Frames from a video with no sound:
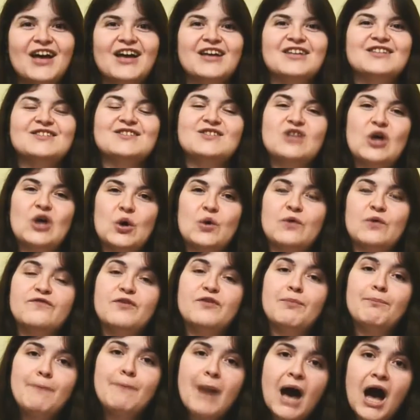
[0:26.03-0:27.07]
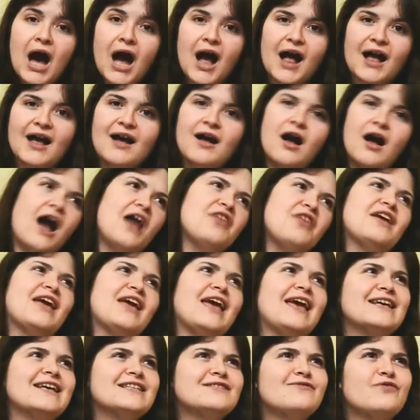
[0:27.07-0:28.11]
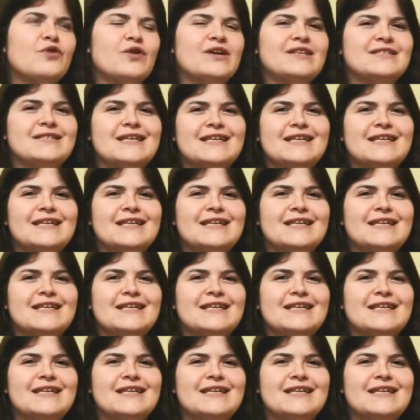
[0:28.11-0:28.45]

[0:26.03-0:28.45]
So for Puck, I think his voice